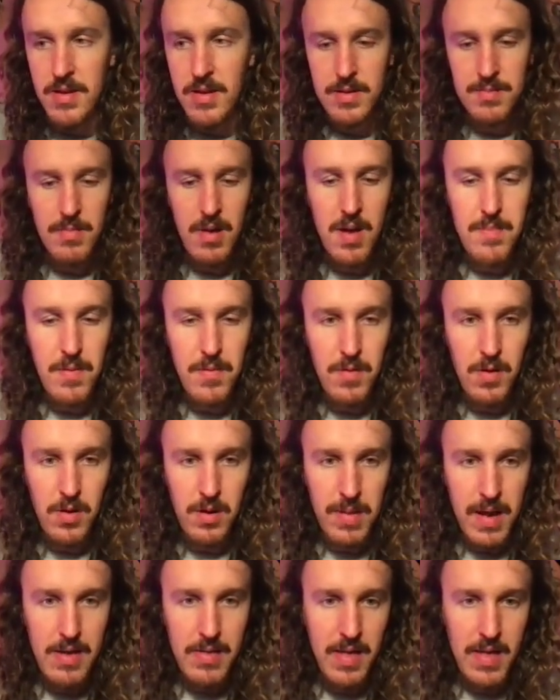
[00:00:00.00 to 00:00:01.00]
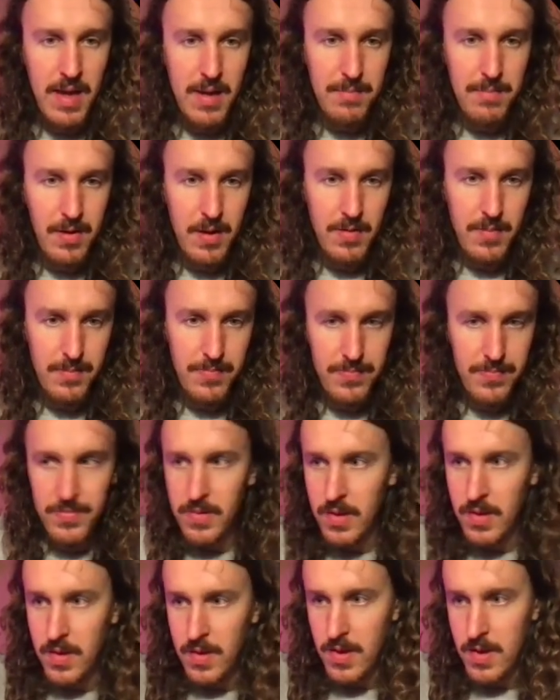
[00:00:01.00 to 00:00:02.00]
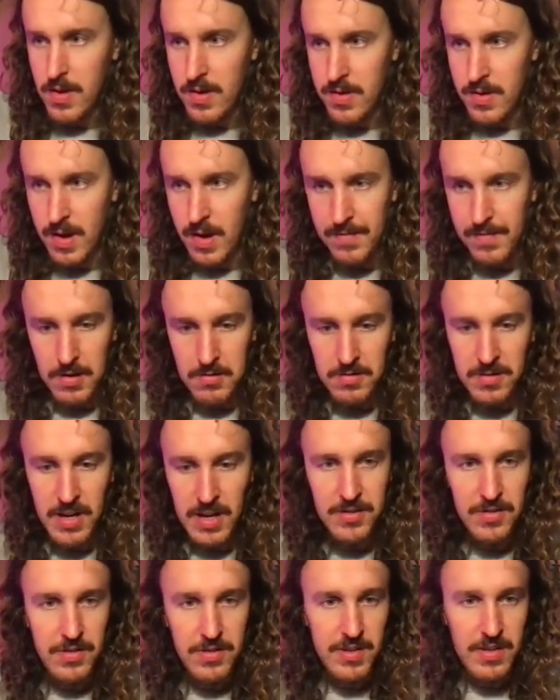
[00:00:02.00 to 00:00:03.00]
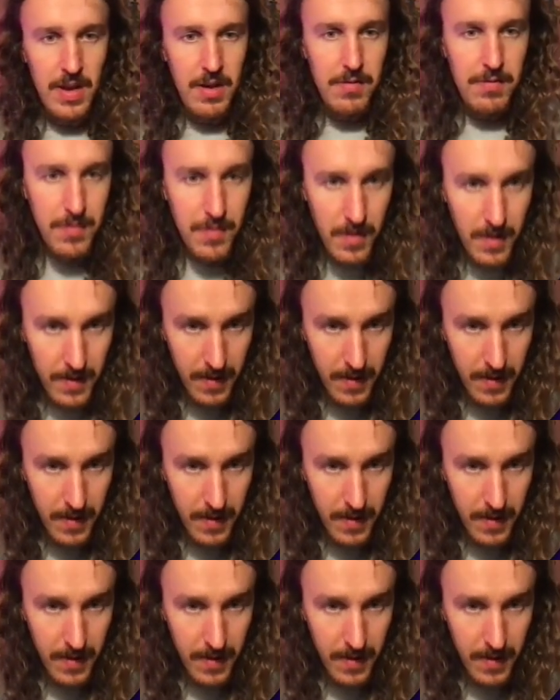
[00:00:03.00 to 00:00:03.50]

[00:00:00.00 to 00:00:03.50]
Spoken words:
I might be wrong about that, but you have a little test yourself.